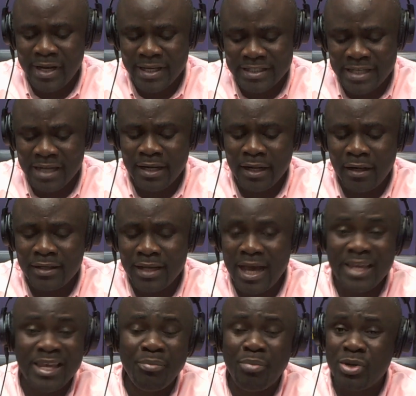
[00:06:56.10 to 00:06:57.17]
channel.
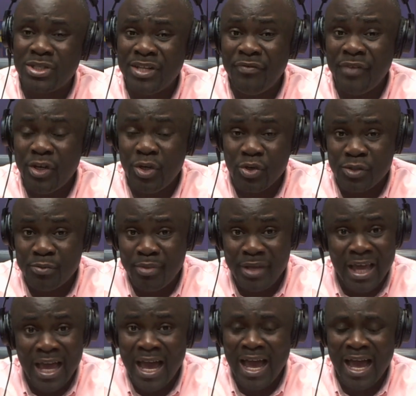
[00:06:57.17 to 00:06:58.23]
Now you post videos
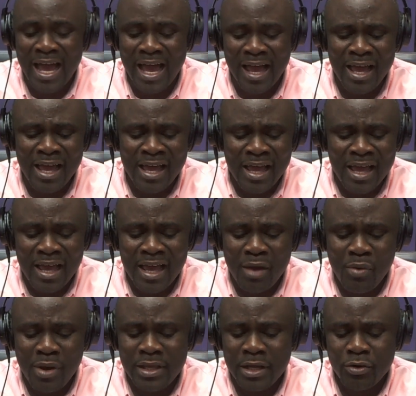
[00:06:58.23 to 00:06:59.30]
via
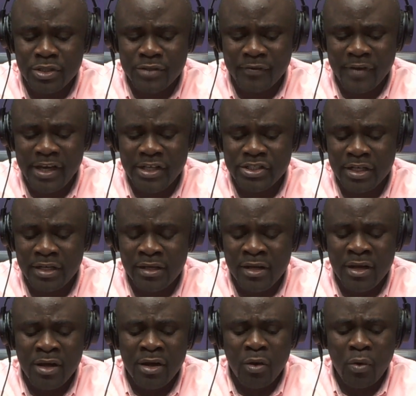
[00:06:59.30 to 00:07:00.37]
when your notification.
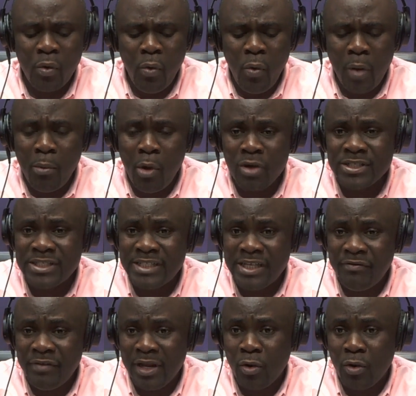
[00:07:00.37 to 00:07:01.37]
Or multi-TV